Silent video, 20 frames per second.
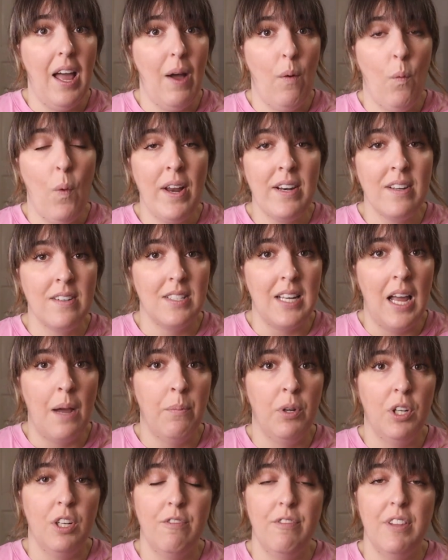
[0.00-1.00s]
One
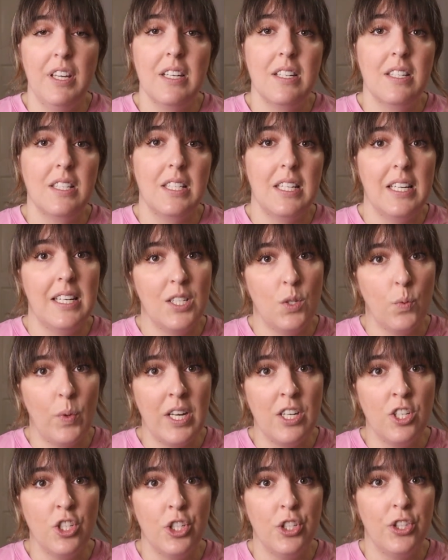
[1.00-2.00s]
example of this is
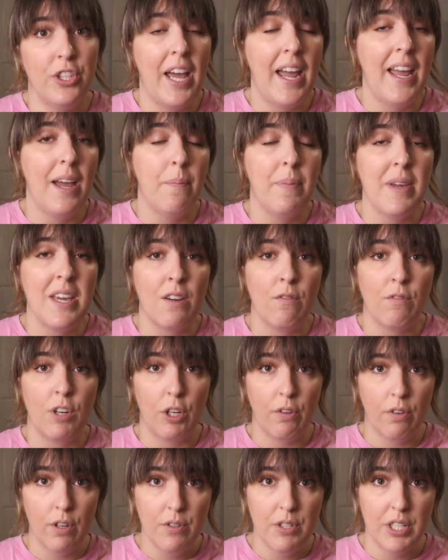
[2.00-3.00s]
when they are being
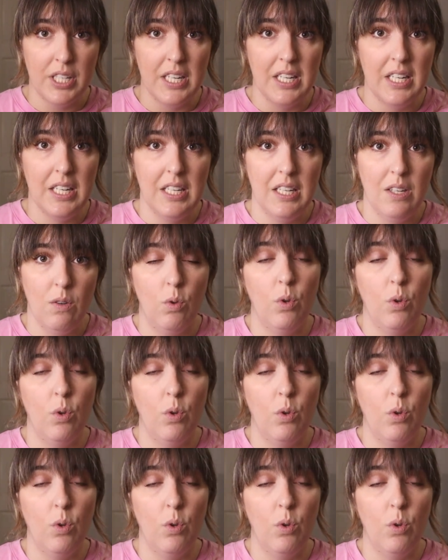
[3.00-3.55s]
recruited,